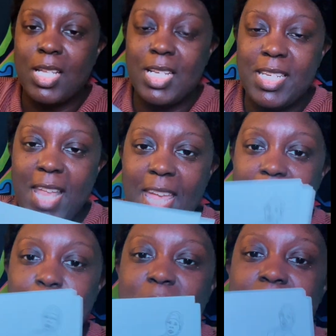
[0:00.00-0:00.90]

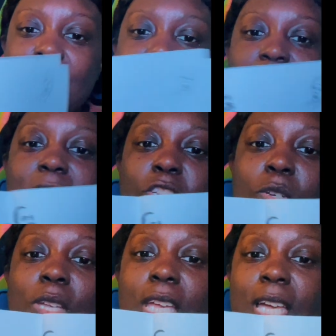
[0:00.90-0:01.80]
names that
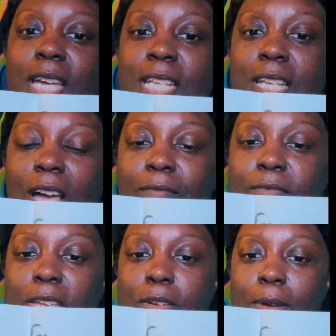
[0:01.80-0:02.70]
you can
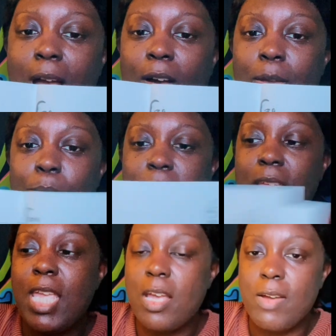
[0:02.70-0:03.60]
figure out and put
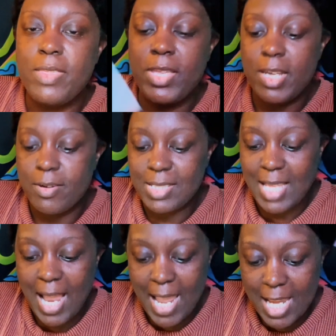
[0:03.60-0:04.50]
here, and then there's
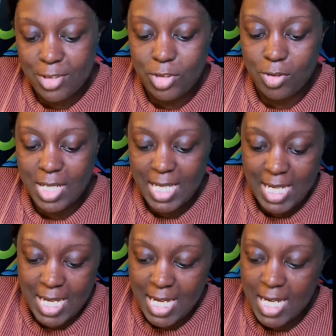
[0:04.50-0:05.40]
an answer
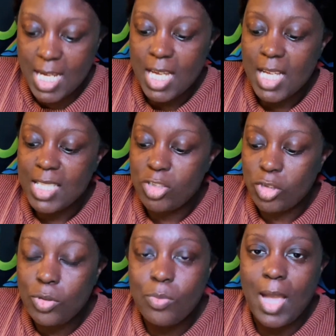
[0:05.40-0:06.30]
key
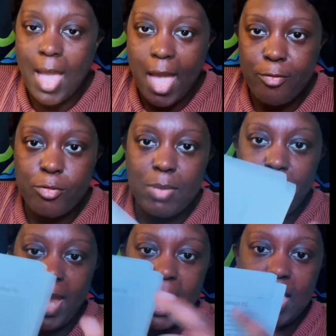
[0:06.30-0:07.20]
to every
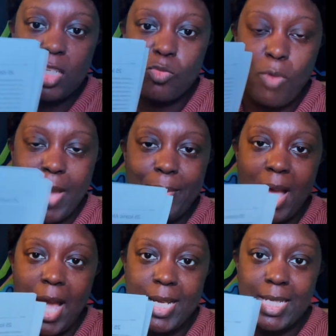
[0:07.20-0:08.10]
page right
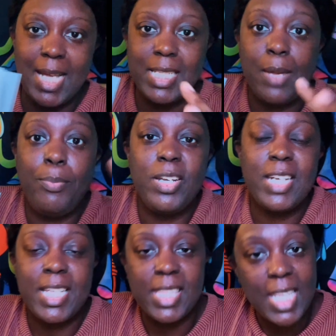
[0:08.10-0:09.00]
behind it. I didn't put
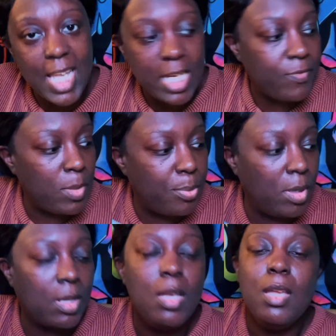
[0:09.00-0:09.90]
it at the end of the
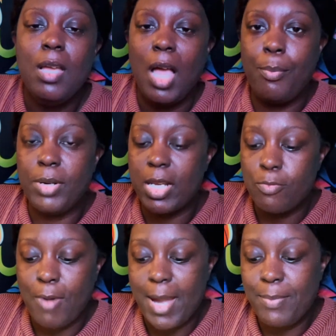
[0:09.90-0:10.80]
book. I put it
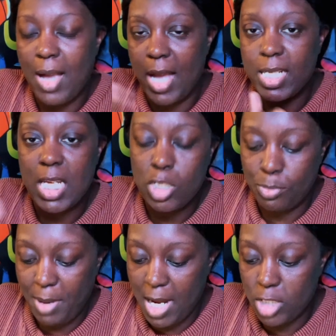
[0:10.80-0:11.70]
right behind
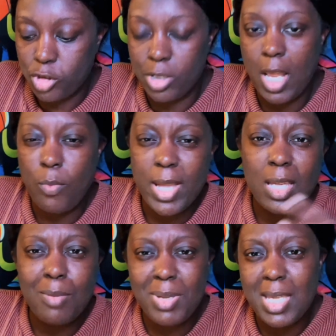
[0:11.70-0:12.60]
each page, so that way it
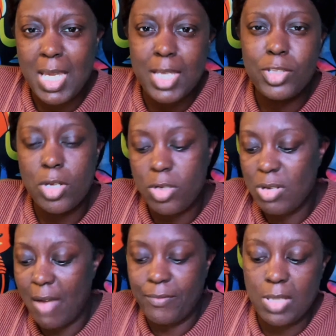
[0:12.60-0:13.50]
could be easier and you're
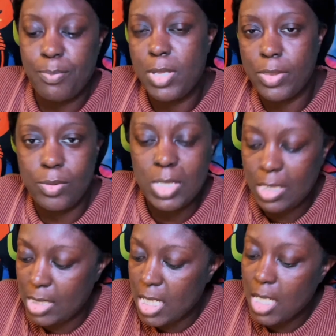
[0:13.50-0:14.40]
not flipping through to
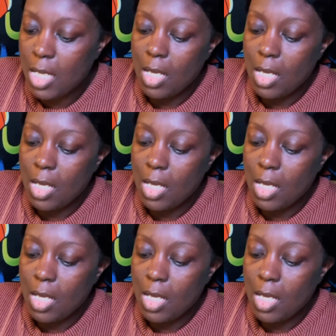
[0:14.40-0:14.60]
see.